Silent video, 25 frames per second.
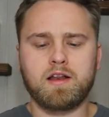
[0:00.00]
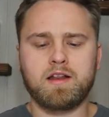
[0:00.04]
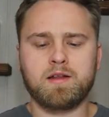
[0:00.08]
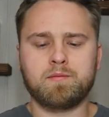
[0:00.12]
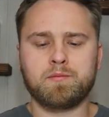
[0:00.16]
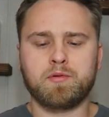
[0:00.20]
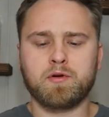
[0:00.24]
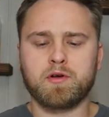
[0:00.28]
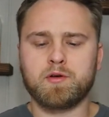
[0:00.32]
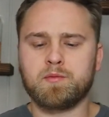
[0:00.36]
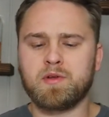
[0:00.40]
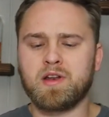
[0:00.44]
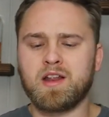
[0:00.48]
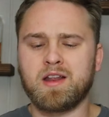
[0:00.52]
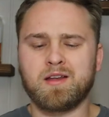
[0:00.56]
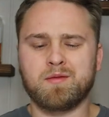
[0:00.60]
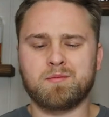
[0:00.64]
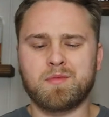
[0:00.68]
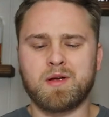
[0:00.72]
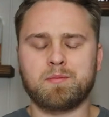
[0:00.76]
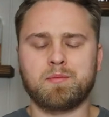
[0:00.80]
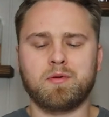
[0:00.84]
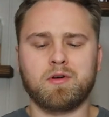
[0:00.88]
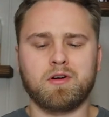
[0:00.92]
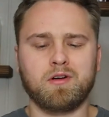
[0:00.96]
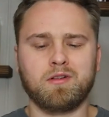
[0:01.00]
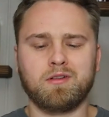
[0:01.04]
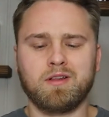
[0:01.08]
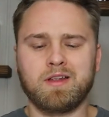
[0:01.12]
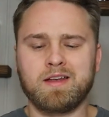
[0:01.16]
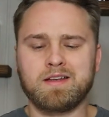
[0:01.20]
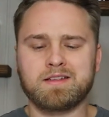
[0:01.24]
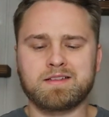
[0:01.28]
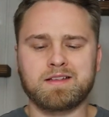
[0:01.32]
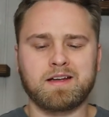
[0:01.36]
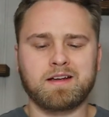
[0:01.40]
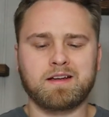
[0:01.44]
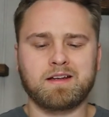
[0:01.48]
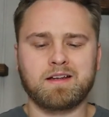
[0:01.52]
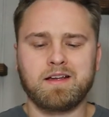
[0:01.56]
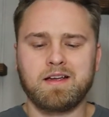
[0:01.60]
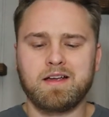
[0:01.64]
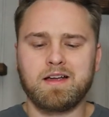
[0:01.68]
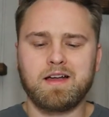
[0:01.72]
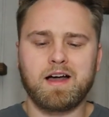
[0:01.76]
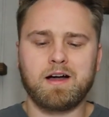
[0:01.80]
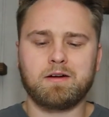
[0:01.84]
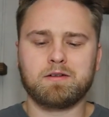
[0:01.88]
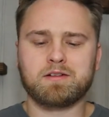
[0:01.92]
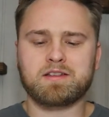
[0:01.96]
I didn't put him in any of my parlays like
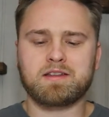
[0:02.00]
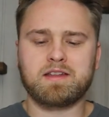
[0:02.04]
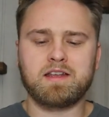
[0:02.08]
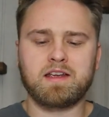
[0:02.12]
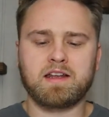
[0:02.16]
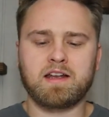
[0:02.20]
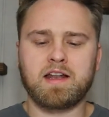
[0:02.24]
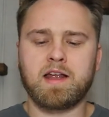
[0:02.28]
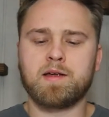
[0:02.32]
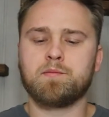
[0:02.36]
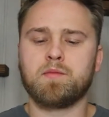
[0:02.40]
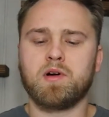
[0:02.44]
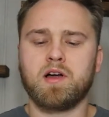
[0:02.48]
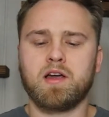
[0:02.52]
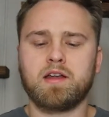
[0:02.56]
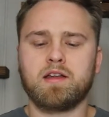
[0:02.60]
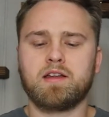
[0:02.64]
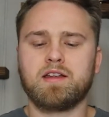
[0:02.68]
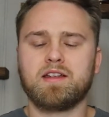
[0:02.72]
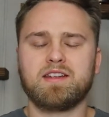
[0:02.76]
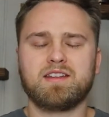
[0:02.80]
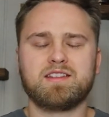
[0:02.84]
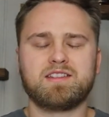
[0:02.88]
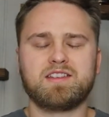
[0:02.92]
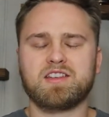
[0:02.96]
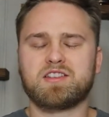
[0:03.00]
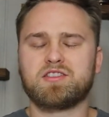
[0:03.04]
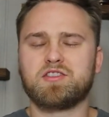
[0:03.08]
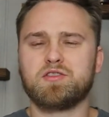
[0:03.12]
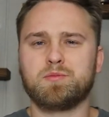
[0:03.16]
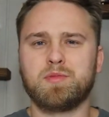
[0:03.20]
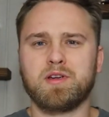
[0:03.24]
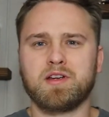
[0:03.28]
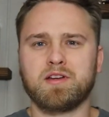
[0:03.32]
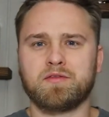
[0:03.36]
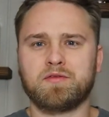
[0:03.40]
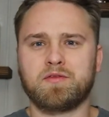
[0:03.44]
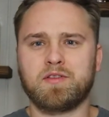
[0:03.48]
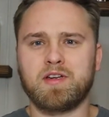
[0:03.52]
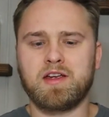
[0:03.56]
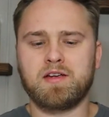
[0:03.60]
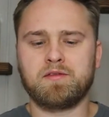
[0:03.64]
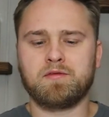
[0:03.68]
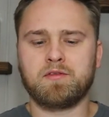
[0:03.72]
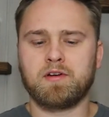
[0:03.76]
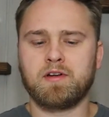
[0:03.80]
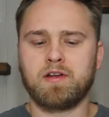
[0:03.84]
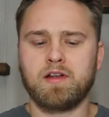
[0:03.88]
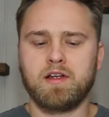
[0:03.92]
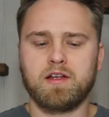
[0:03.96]
I was thinking I might. Just too big a
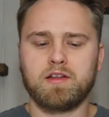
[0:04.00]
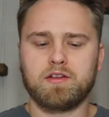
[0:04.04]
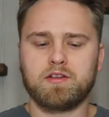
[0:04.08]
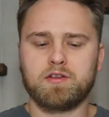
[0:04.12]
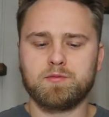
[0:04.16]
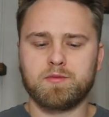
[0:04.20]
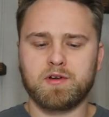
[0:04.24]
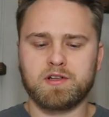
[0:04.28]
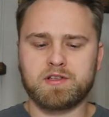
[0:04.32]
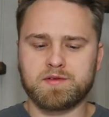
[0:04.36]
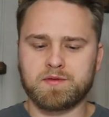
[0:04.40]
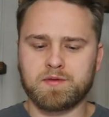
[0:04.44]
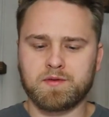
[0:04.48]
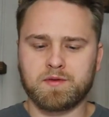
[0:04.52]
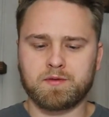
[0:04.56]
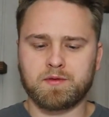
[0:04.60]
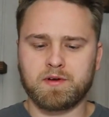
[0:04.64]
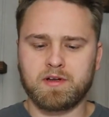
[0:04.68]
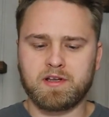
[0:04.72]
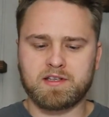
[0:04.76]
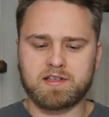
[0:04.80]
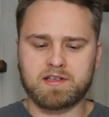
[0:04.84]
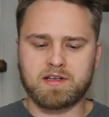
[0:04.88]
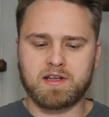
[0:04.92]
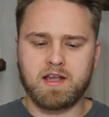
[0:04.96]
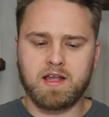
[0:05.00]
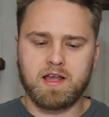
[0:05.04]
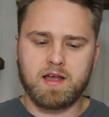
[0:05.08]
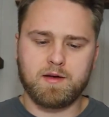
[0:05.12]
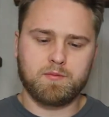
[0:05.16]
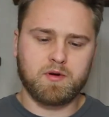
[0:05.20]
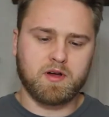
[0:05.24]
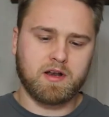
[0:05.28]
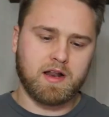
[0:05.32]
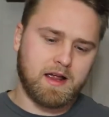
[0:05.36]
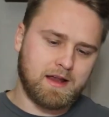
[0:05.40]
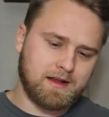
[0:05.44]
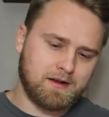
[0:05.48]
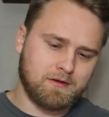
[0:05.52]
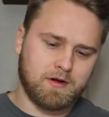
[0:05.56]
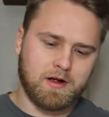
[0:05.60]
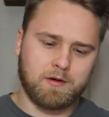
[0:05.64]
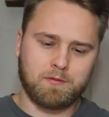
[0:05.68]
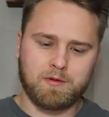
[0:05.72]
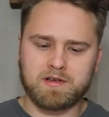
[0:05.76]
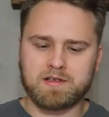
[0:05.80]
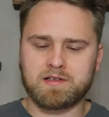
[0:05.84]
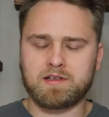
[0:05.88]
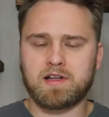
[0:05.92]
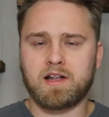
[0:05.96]
favorite, too much of a risk. But I
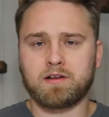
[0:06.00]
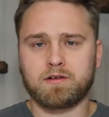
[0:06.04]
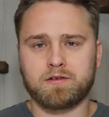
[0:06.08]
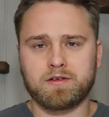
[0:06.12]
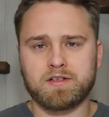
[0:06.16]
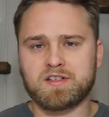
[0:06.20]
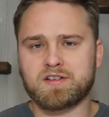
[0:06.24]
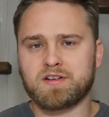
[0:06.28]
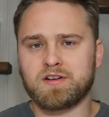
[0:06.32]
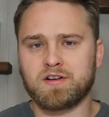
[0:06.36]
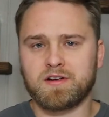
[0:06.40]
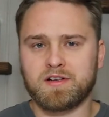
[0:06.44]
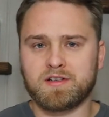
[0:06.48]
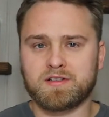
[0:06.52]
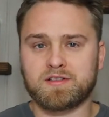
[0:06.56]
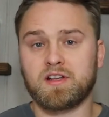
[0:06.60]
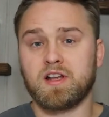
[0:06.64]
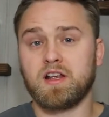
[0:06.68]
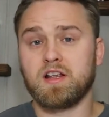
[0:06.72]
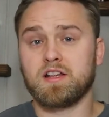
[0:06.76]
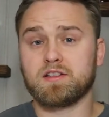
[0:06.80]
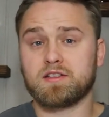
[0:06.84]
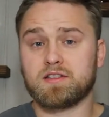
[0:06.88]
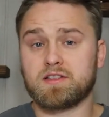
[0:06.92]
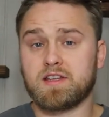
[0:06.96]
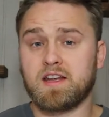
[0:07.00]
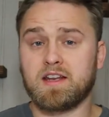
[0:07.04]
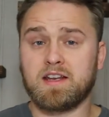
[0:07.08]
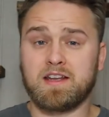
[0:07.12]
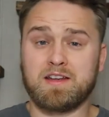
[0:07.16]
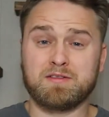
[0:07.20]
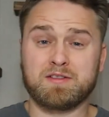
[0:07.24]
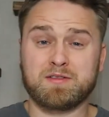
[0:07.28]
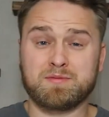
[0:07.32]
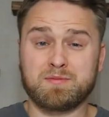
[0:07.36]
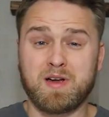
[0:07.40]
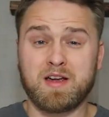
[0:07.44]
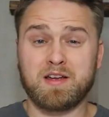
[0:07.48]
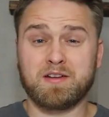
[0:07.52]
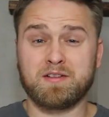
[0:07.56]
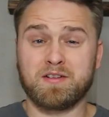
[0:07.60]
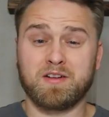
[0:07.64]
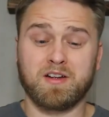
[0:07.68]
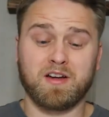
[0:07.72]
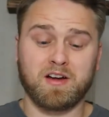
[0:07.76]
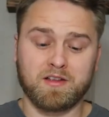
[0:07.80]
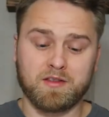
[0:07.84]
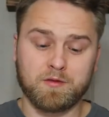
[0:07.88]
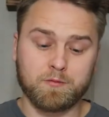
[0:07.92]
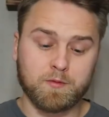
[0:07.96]
wasn't on Chris Curtis saying he was my
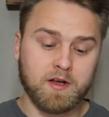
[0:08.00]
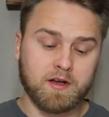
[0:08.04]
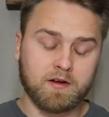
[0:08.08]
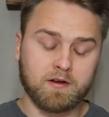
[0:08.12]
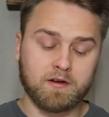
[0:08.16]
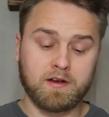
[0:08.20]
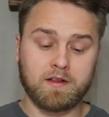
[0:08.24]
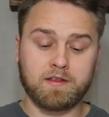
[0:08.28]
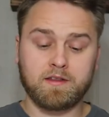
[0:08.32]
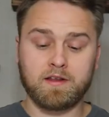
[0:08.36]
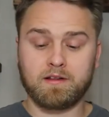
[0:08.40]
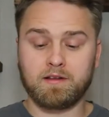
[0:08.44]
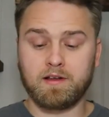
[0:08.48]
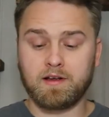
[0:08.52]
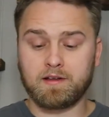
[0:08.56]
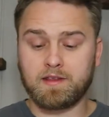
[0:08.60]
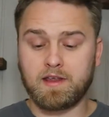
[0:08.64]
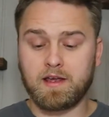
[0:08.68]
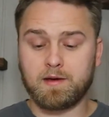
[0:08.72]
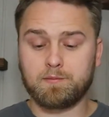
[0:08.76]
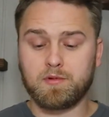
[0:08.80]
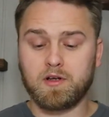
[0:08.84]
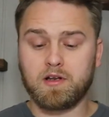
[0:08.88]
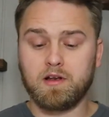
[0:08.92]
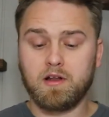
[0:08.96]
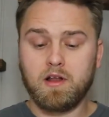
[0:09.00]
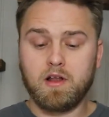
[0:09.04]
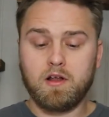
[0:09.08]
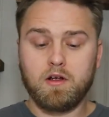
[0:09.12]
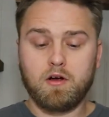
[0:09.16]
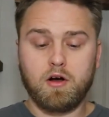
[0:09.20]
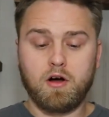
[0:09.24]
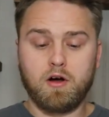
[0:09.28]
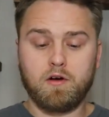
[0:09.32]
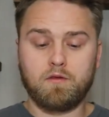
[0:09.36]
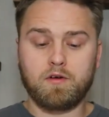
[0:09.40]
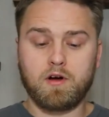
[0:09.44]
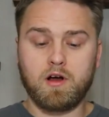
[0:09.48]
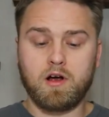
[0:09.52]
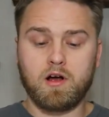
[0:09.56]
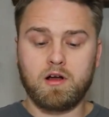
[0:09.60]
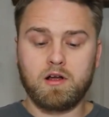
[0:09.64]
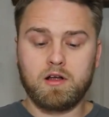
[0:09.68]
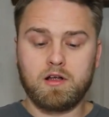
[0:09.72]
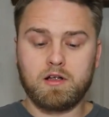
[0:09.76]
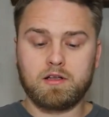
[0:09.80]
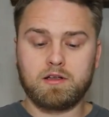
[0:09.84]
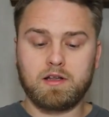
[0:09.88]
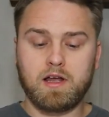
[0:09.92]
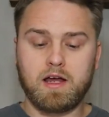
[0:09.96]
underdog of the week or anything like that. But
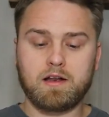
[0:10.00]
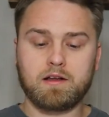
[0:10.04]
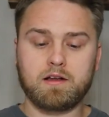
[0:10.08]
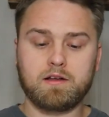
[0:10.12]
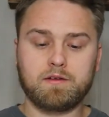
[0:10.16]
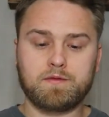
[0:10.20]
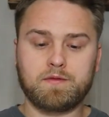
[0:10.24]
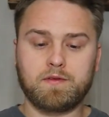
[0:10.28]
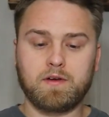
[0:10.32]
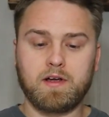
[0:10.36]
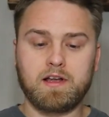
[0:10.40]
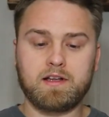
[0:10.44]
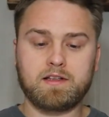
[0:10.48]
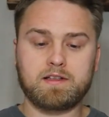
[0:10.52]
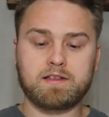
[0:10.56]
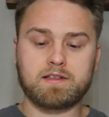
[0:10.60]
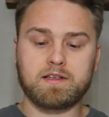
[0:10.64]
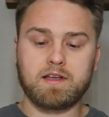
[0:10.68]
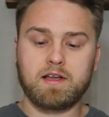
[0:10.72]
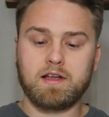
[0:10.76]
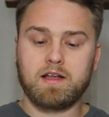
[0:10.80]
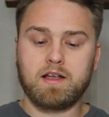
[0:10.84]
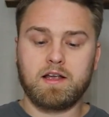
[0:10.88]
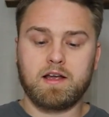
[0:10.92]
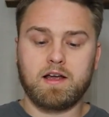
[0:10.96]
overall, a lot of good fights.